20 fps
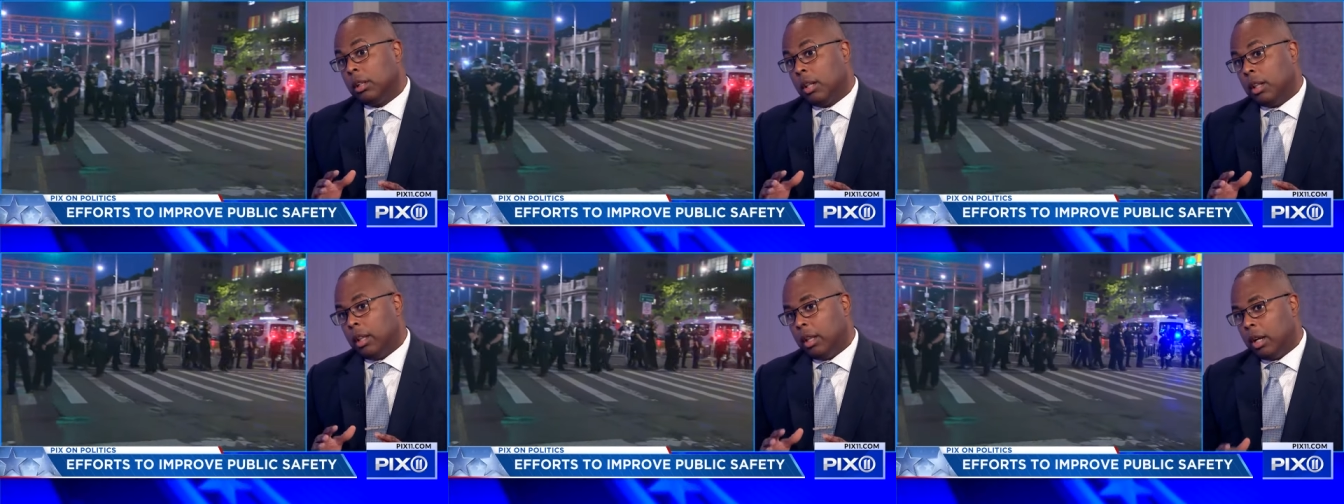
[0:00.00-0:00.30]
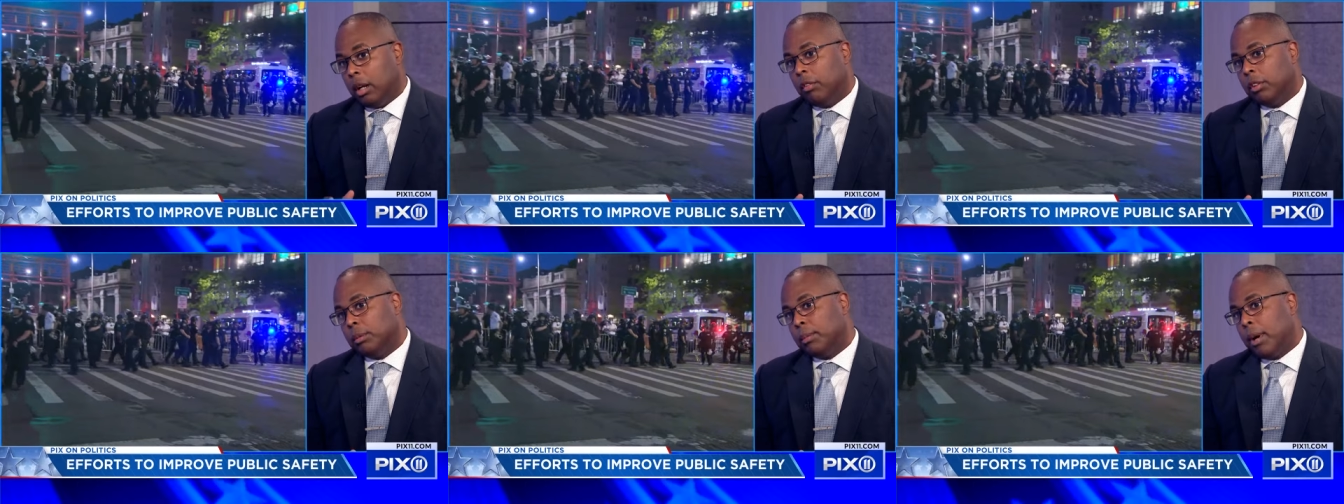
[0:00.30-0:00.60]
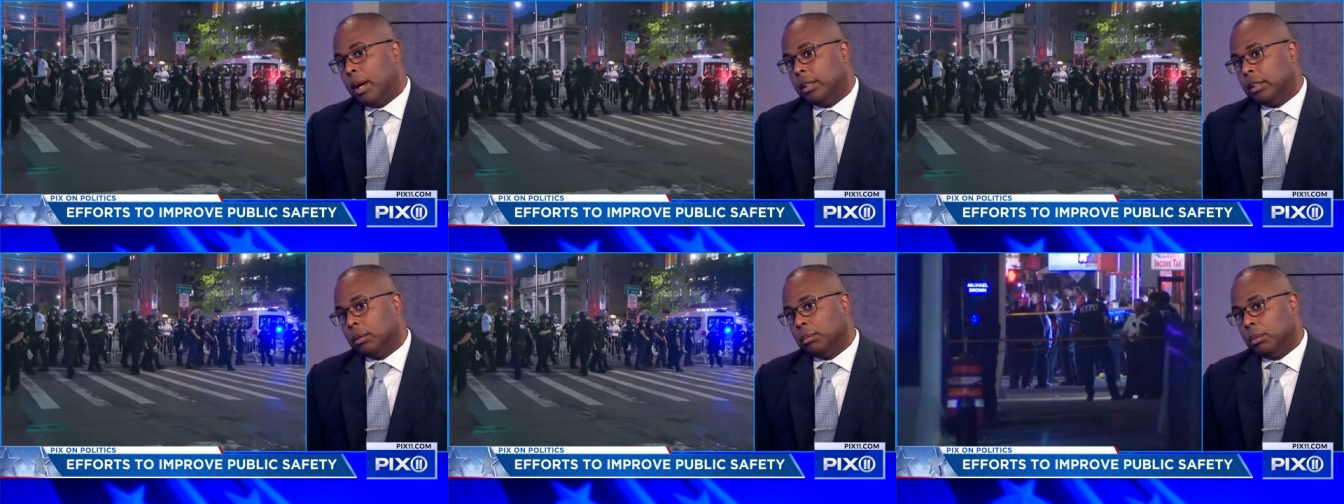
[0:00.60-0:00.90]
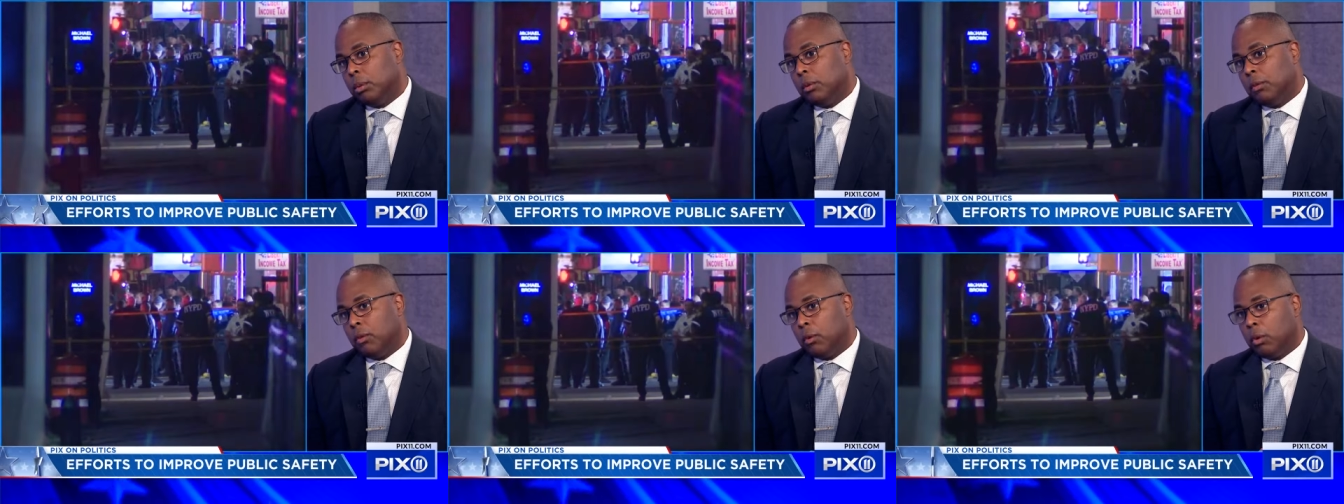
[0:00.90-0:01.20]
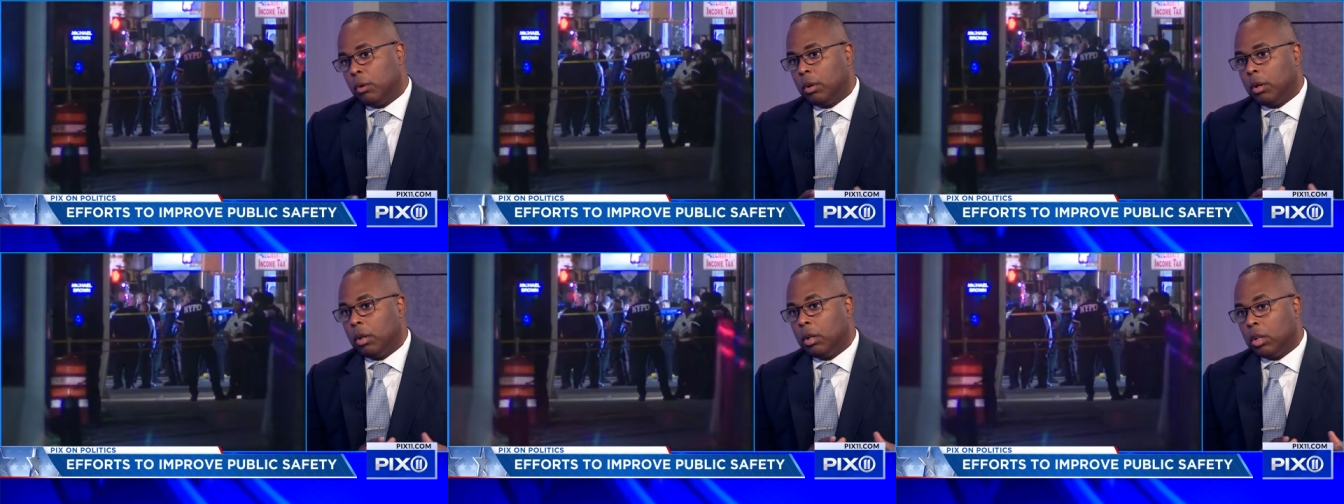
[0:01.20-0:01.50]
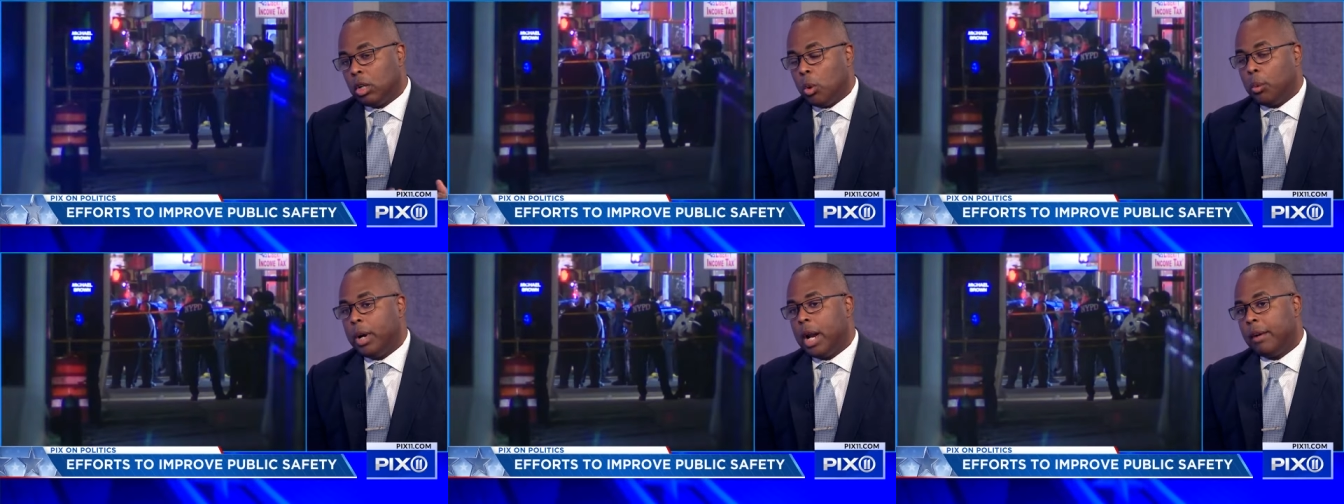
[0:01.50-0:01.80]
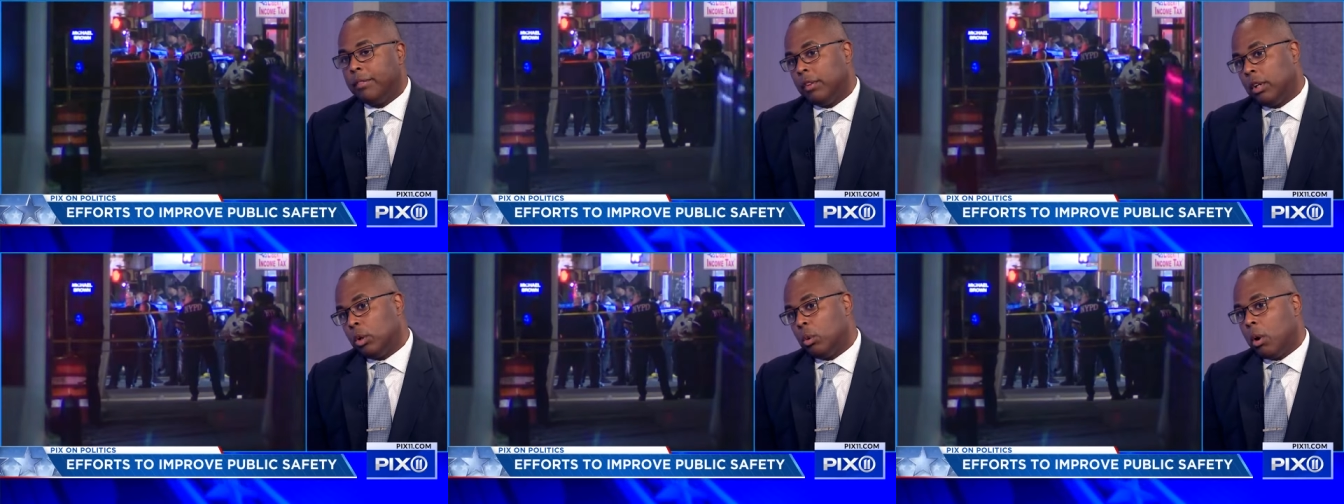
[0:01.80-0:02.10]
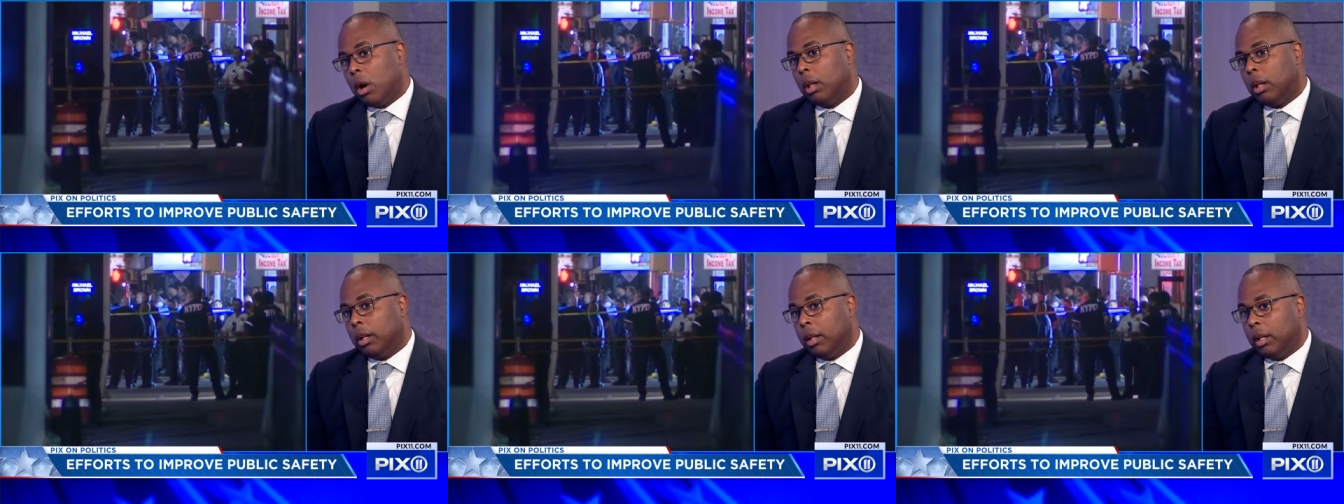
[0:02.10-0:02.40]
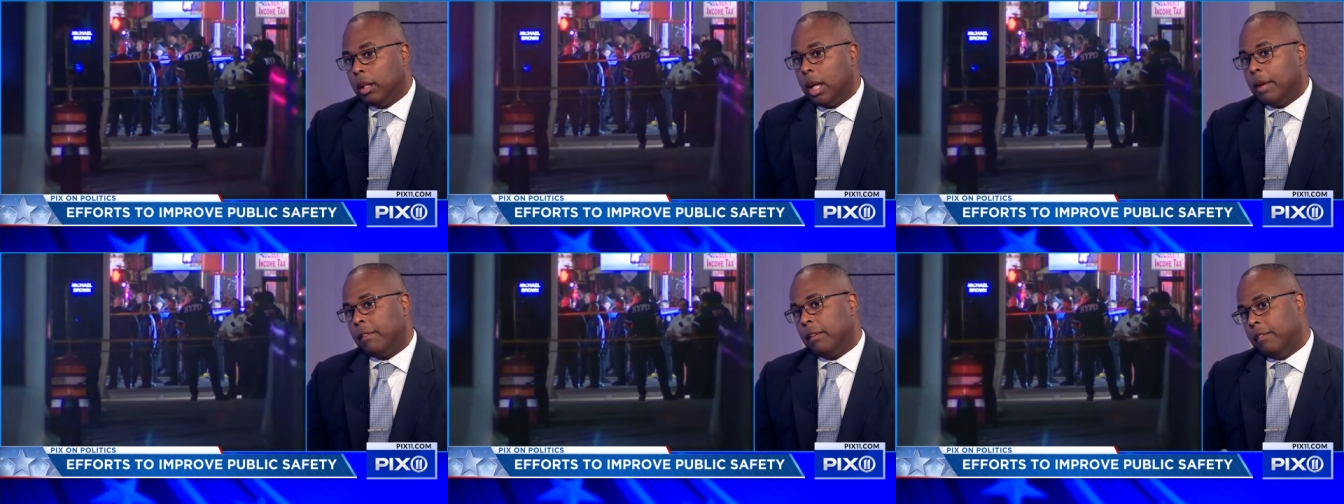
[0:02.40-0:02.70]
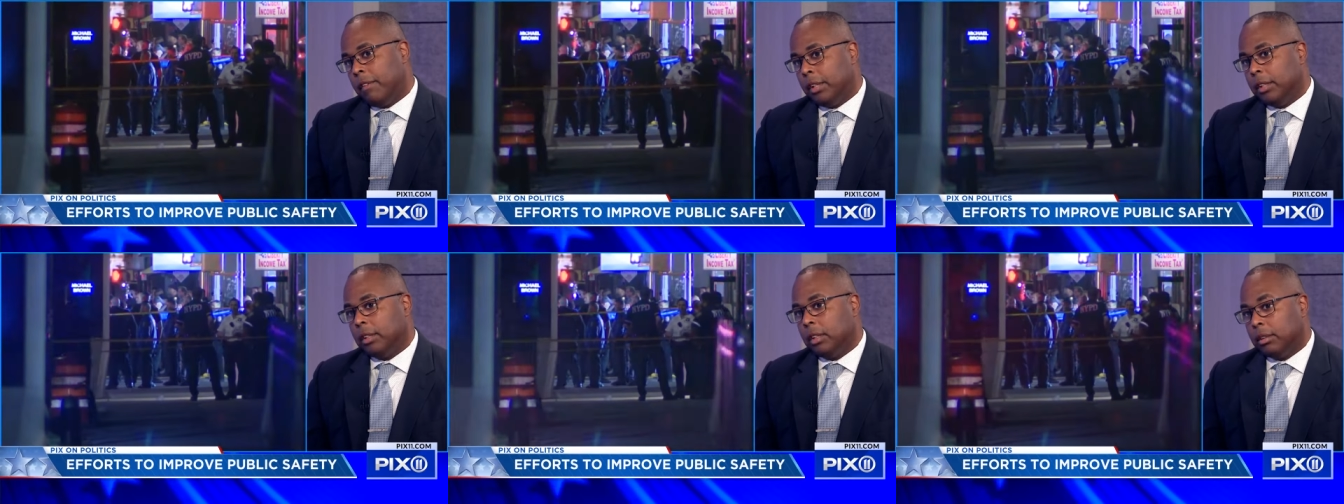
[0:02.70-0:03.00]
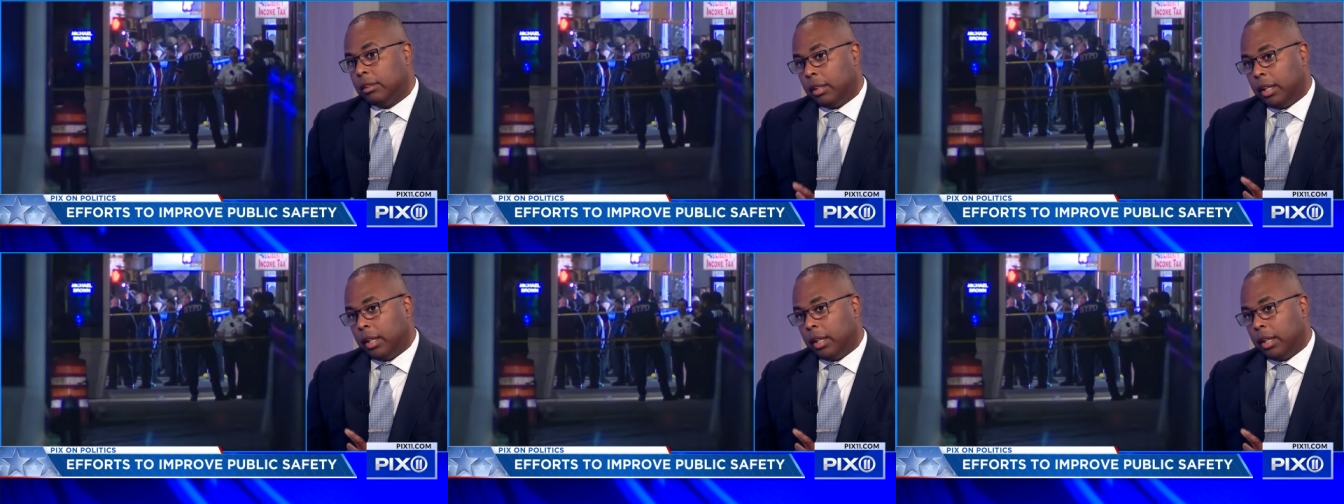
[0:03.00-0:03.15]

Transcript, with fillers: they're responsible for going after the quality of life offenses